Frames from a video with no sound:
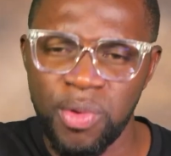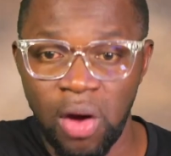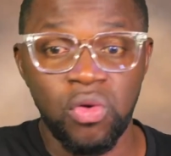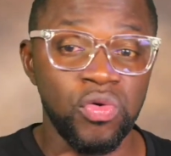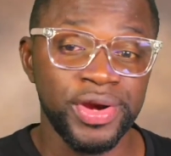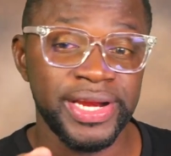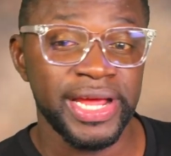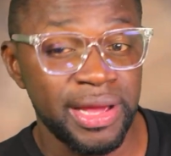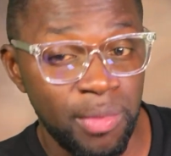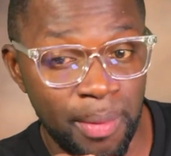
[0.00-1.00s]
ko hu ni de na
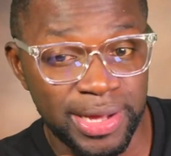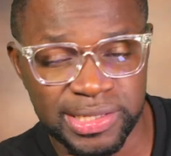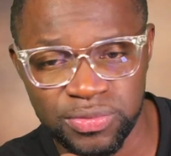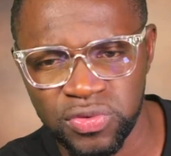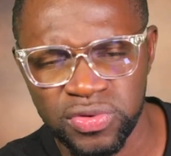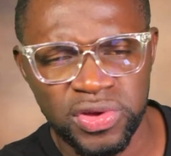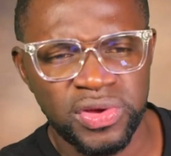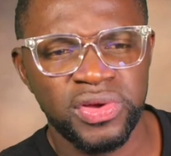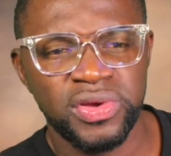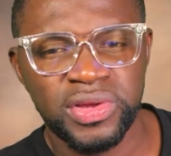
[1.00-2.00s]
e mama se mu
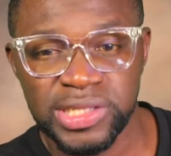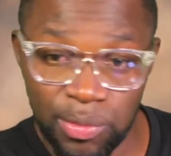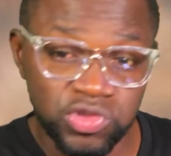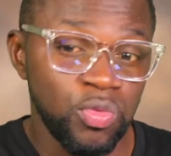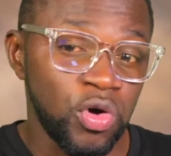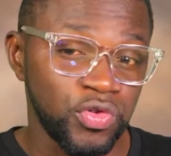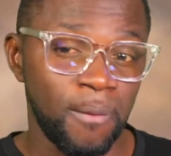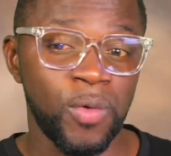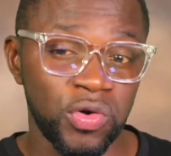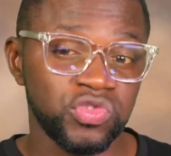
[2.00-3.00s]
se mo so mo dom
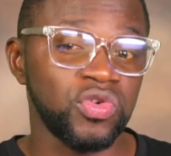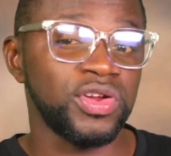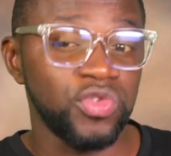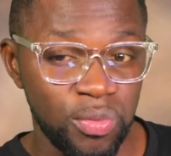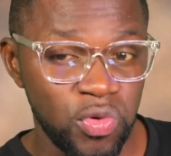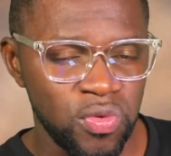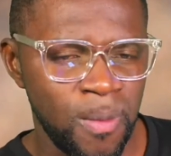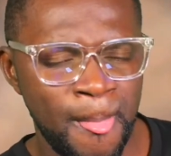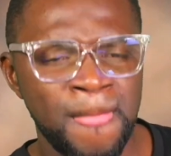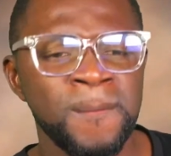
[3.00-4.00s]
won so won dom o
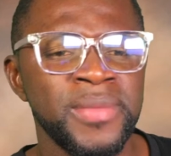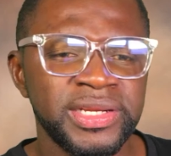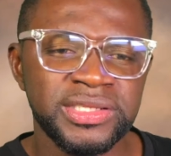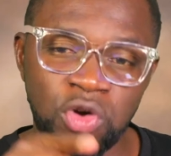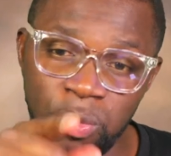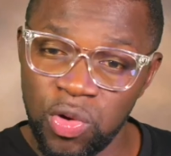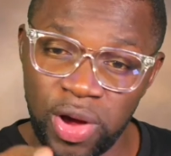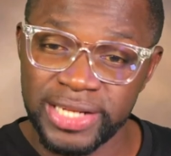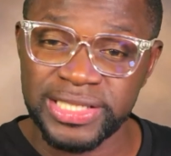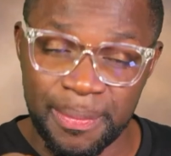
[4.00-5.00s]
nti se obolo
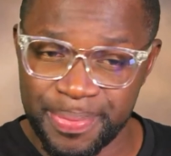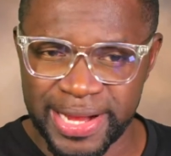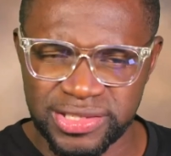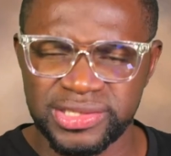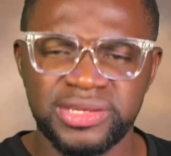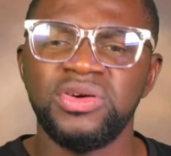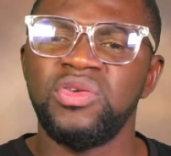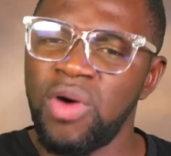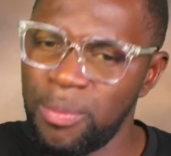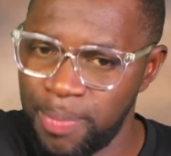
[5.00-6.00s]
enterprise
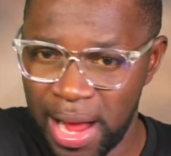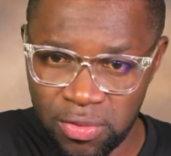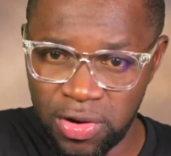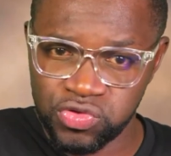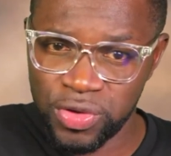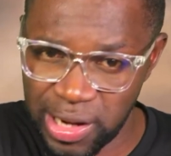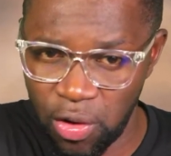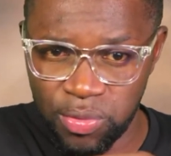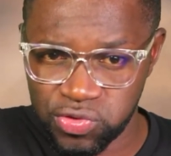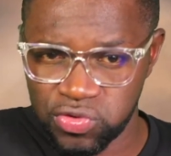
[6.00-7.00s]
wa ba wa soja wo
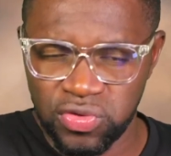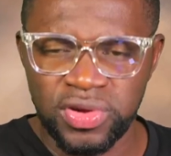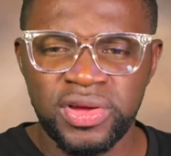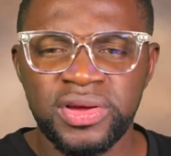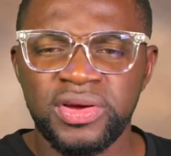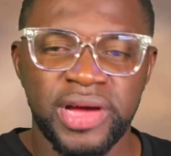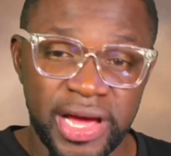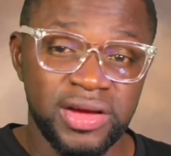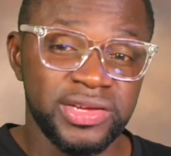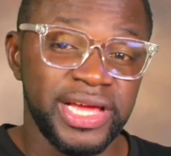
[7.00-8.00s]
mo so
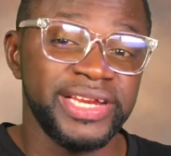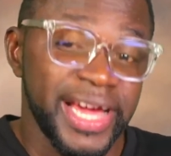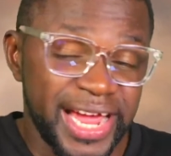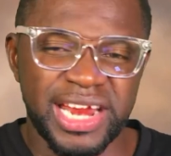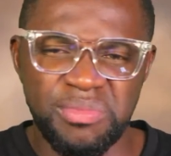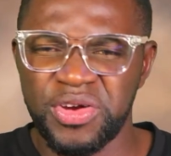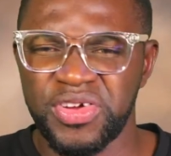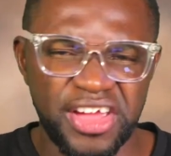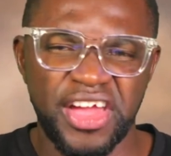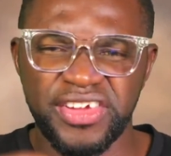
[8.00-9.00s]
eh ye ni ye kana ma no
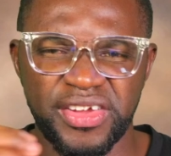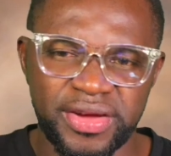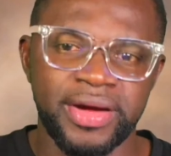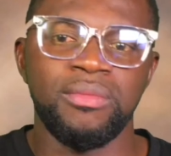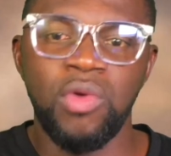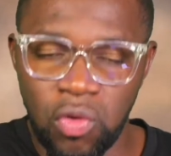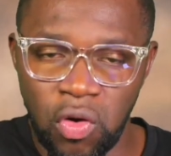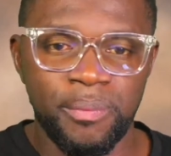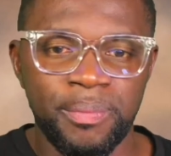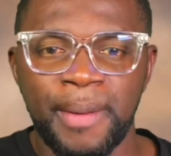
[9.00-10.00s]
gangangangaga mo nko
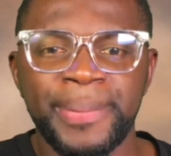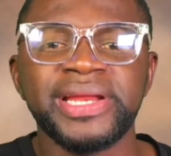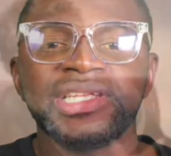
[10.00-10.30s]
papa ne te